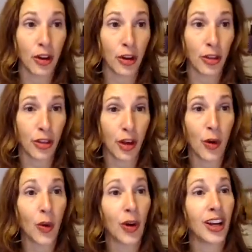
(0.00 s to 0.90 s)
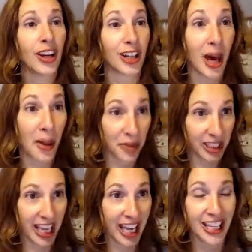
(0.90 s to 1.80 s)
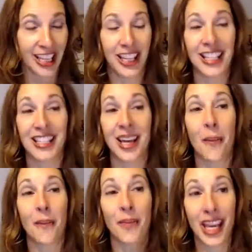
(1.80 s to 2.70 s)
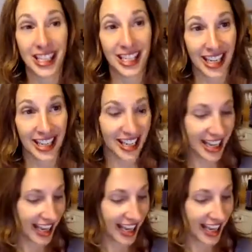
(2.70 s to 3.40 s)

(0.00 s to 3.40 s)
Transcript: although complicated, is amazing.